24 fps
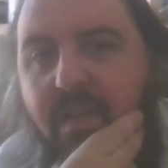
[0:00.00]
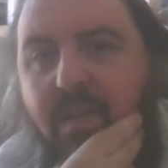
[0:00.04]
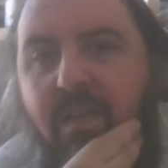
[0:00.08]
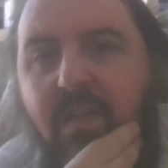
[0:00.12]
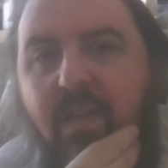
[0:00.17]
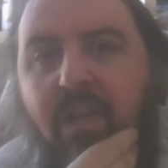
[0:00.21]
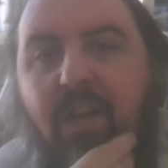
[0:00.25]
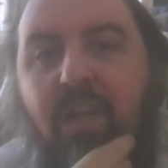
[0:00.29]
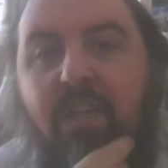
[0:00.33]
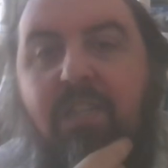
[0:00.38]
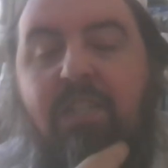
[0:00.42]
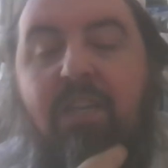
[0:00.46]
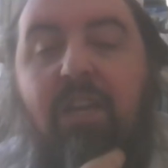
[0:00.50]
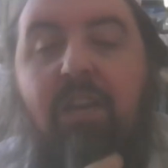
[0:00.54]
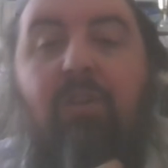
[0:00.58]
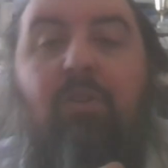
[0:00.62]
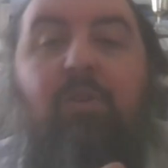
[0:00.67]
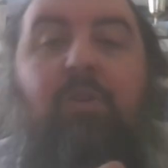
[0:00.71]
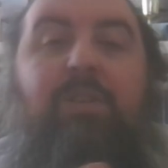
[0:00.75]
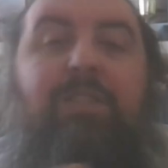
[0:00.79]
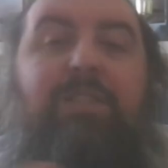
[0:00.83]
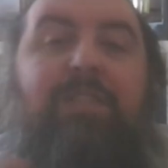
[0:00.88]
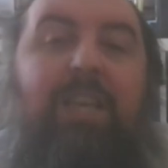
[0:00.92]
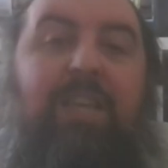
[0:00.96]
Asher
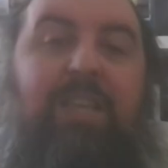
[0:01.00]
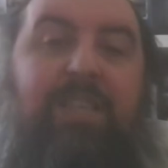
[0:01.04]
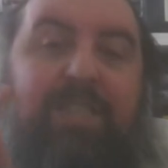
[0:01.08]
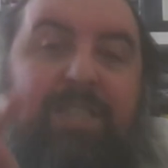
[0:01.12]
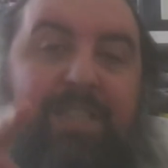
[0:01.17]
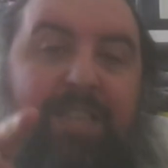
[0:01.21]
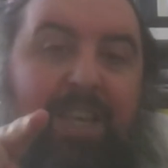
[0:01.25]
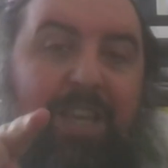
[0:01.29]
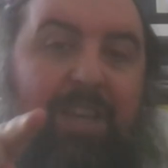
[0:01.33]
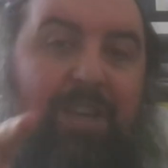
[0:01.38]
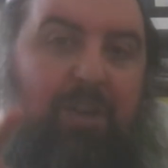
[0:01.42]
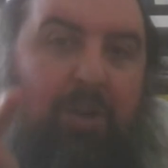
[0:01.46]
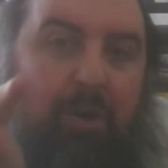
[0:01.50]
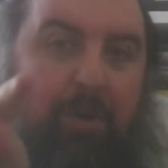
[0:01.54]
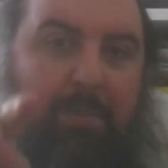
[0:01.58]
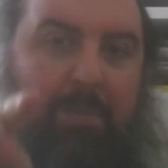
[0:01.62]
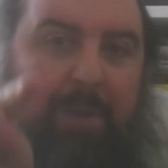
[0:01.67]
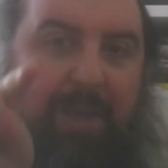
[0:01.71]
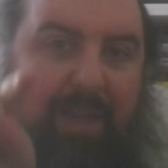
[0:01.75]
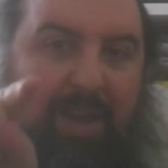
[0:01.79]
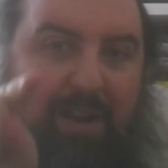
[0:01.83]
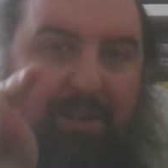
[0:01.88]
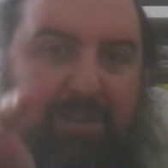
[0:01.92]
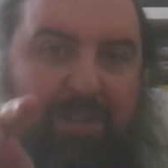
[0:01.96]
hoitzeisicha
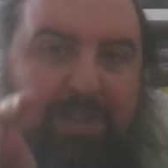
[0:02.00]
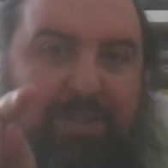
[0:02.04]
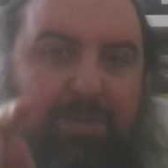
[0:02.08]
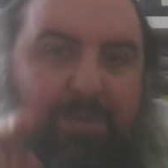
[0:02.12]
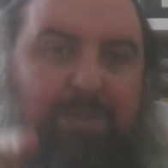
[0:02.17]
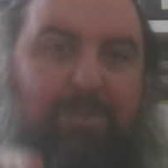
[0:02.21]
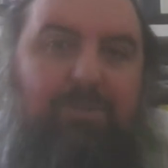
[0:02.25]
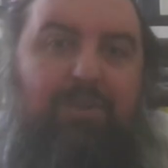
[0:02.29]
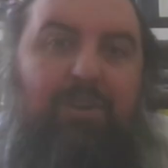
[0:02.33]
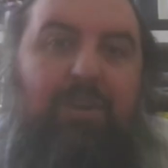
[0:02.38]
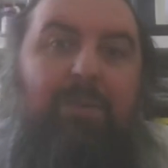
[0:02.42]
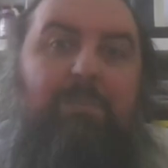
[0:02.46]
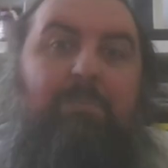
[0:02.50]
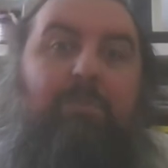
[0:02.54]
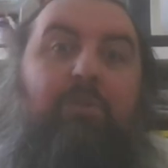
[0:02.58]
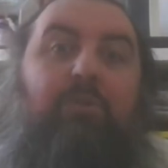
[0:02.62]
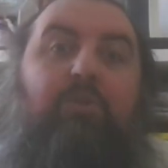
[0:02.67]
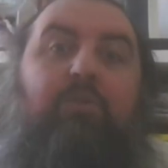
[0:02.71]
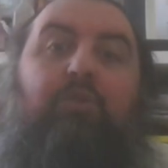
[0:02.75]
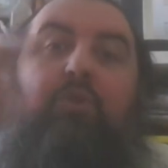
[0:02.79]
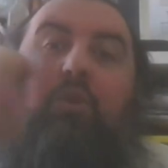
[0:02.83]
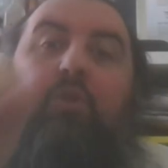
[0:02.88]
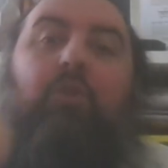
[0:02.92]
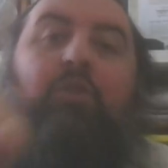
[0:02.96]
me'eretz Mitzrayim,
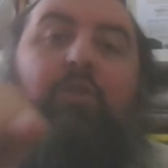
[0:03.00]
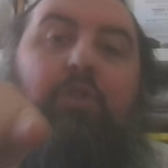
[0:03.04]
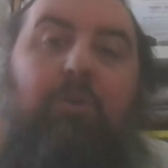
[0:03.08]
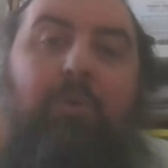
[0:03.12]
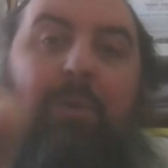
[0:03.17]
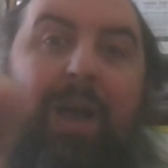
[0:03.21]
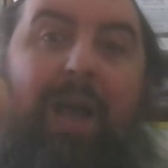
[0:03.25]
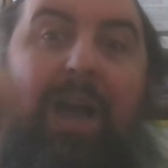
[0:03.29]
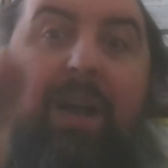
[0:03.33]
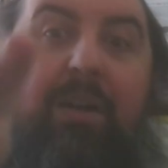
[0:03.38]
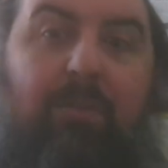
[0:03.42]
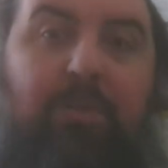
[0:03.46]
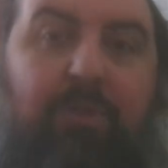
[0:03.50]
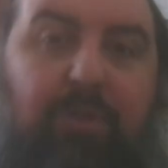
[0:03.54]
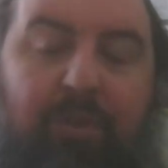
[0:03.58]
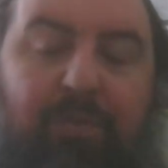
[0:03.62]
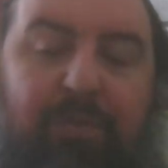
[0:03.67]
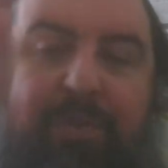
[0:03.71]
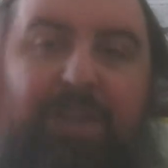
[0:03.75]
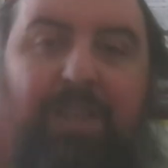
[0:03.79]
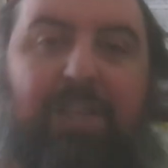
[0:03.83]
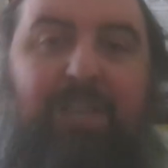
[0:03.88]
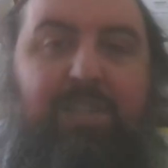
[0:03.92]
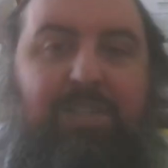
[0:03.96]
who took you out
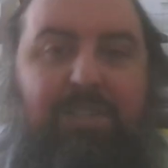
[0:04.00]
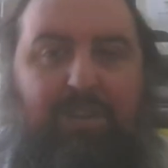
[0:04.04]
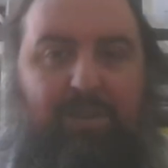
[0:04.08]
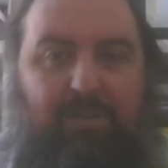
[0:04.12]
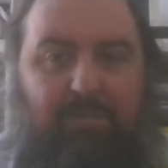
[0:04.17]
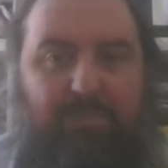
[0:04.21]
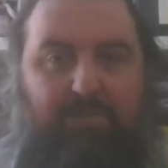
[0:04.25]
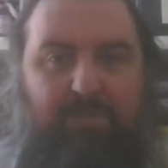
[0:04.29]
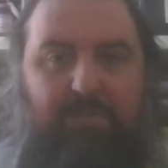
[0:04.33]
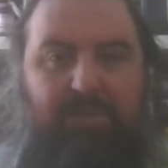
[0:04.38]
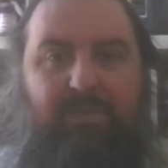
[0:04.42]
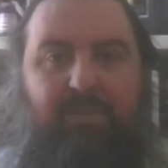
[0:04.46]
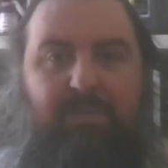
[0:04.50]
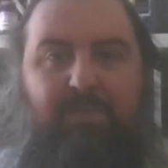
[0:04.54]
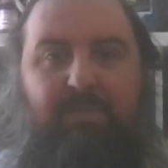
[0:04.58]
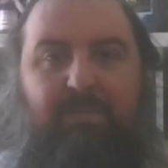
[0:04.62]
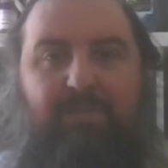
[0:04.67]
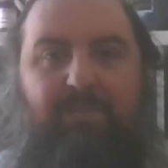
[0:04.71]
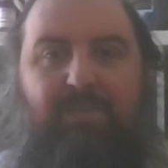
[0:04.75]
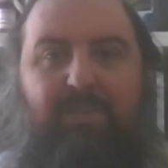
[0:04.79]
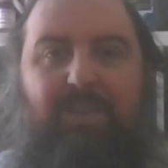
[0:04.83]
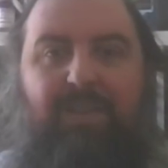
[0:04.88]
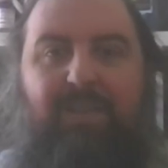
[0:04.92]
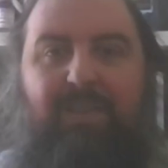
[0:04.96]
of Egypt.
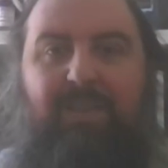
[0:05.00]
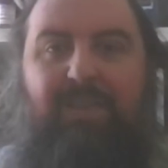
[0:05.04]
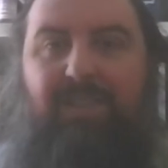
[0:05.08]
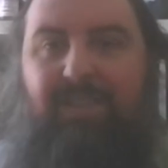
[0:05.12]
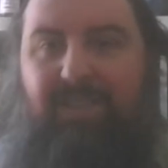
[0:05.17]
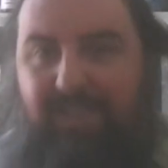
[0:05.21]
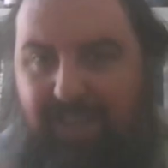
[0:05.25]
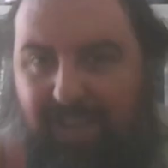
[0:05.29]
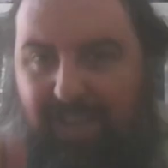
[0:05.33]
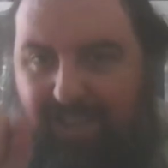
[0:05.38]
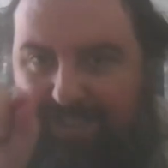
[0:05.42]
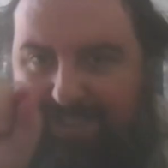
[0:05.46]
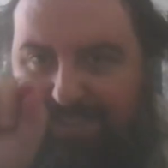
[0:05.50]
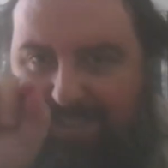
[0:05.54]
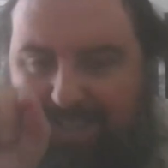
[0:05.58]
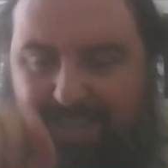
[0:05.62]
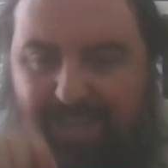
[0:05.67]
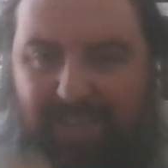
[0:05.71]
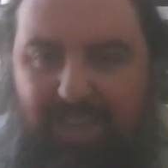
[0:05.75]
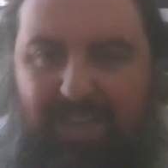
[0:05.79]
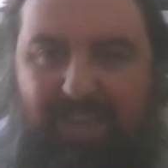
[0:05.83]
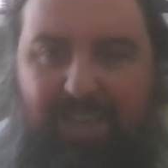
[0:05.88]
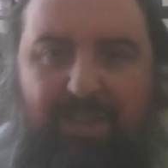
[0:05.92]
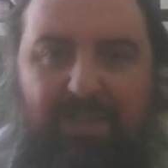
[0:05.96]
That's the
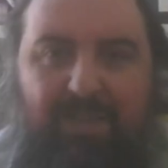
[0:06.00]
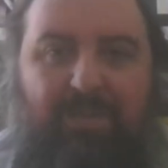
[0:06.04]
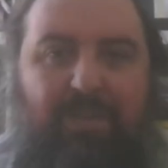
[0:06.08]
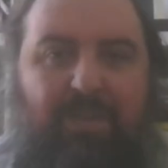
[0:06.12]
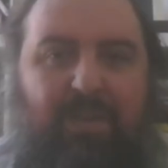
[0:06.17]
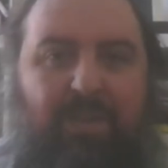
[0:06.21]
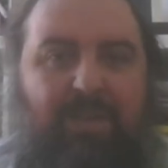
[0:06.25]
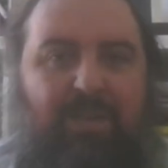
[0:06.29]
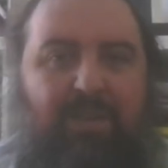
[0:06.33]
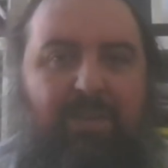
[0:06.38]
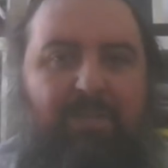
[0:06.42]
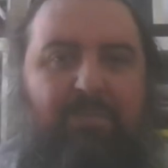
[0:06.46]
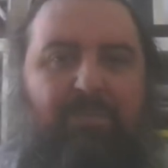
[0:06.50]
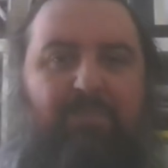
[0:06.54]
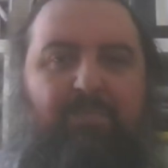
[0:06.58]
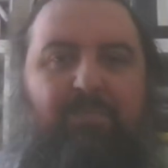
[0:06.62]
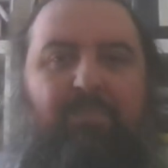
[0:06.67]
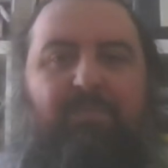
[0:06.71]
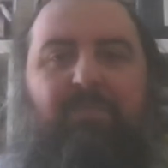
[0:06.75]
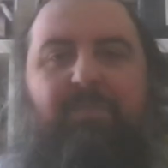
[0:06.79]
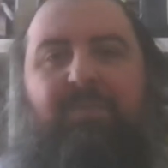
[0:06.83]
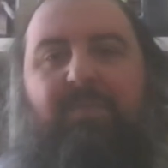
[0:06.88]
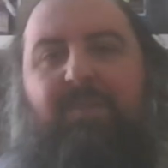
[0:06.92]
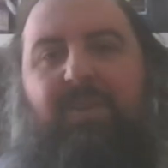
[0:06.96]
key,
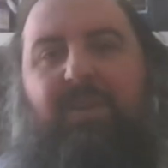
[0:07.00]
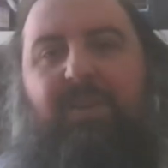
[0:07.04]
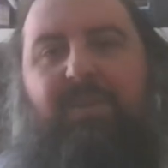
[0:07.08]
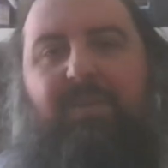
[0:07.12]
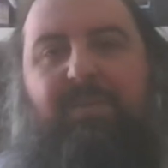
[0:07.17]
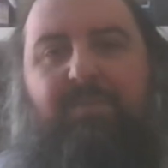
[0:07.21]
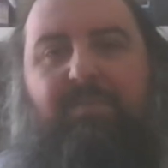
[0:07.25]
right?